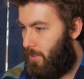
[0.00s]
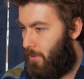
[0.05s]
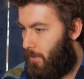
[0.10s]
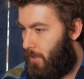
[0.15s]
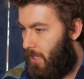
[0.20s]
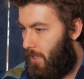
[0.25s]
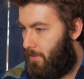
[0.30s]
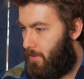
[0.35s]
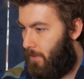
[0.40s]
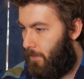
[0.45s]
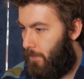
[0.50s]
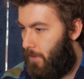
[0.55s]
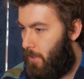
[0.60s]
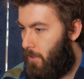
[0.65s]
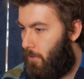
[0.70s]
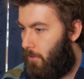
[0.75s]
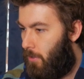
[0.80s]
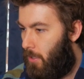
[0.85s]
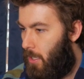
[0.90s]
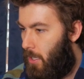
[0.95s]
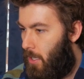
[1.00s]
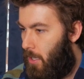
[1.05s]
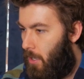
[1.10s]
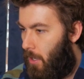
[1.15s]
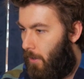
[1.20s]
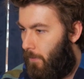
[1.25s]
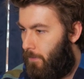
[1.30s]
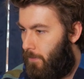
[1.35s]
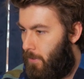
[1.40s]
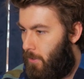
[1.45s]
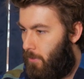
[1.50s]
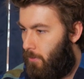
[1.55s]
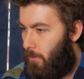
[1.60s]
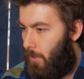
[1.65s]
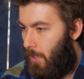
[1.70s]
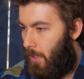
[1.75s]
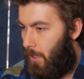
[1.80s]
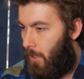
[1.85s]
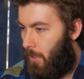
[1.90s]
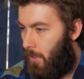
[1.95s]
So it gives a few
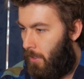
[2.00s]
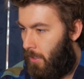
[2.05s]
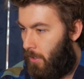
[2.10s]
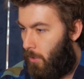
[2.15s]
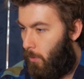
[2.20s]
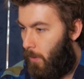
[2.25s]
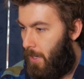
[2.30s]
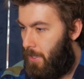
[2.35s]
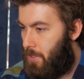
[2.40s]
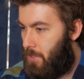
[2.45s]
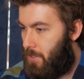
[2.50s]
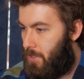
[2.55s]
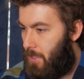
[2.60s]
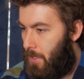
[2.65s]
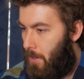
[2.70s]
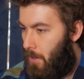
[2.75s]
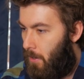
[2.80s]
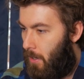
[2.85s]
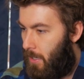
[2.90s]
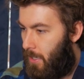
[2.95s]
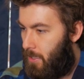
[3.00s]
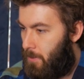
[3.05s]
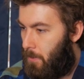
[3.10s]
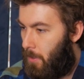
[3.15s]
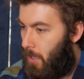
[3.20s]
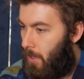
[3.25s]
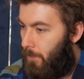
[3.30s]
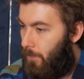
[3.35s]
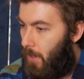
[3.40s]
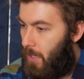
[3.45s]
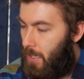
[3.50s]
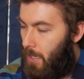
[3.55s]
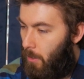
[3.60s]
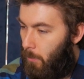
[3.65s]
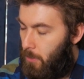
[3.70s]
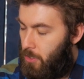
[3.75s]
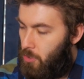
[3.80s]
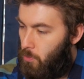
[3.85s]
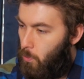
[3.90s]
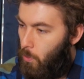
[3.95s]
equations here, and I guess we got to find
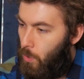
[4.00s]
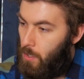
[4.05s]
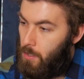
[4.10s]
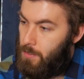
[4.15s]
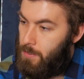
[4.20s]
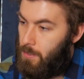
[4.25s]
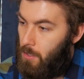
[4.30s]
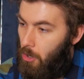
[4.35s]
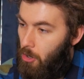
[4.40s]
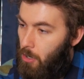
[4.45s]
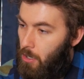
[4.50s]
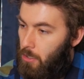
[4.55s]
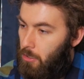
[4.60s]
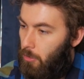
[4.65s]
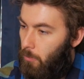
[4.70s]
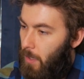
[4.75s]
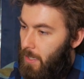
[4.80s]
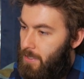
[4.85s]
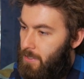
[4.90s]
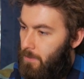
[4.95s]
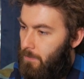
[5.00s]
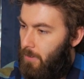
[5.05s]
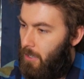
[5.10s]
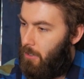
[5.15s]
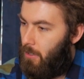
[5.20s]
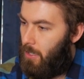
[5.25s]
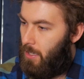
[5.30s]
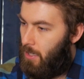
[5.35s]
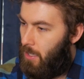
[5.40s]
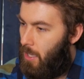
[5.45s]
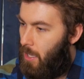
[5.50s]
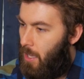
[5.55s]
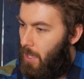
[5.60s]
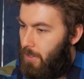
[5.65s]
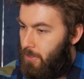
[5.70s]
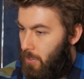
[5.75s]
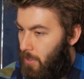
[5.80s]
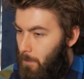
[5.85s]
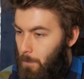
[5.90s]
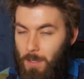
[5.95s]
out which ones are Lorentz invariant.
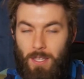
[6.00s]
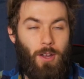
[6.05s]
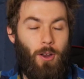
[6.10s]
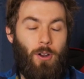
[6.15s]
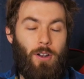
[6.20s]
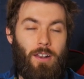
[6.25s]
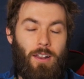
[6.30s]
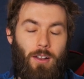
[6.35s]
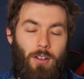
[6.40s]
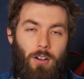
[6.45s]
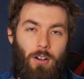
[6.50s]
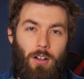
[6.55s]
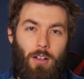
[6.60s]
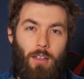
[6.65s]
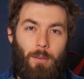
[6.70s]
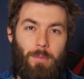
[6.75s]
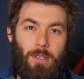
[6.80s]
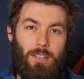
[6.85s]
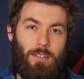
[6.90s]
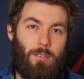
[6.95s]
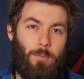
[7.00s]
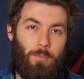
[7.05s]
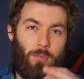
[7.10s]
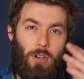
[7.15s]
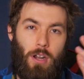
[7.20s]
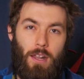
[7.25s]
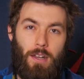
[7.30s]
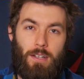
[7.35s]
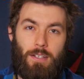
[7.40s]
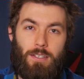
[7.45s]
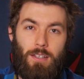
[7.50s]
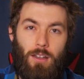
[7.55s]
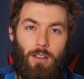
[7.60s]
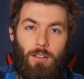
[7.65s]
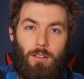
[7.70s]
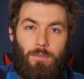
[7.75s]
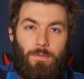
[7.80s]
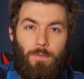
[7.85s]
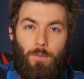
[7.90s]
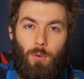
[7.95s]
Shouldn't be hard at all. I mean, the product
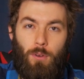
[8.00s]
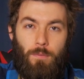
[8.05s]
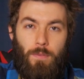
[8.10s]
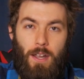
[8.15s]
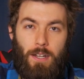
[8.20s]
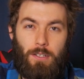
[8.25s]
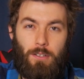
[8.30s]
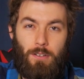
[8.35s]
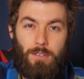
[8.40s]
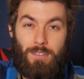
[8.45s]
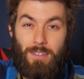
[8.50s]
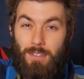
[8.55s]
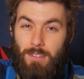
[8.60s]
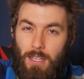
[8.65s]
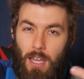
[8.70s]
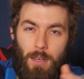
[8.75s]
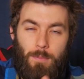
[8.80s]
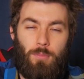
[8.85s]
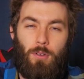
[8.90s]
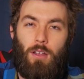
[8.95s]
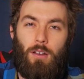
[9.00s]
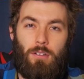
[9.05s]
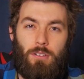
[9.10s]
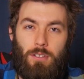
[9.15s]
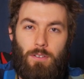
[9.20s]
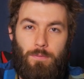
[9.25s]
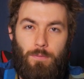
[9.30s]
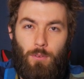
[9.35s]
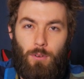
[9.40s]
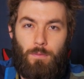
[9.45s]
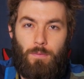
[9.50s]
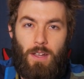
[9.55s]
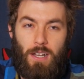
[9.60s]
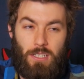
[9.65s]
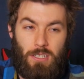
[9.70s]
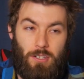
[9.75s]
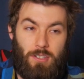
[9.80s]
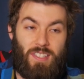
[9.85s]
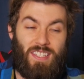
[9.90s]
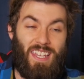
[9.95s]
of four vectors, the dot product of four
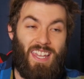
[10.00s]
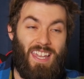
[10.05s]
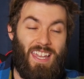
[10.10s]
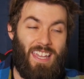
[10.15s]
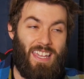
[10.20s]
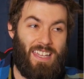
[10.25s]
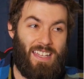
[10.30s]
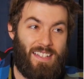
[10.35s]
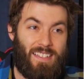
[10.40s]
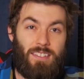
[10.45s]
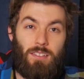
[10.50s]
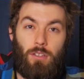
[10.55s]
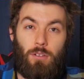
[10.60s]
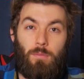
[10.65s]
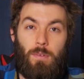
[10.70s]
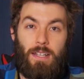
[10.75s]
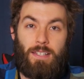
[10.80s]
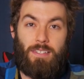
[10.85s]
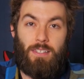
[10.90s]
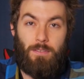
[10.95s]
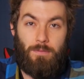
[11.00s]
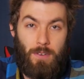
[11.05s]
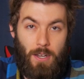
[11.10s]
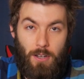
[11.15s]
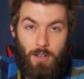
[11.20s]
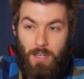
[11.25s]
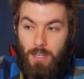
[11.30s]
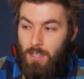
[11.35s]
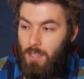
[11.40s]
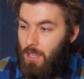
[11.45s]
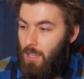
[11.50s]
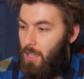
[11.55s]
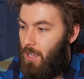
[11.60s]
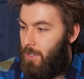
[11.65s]
vectors is Lorentz invariant.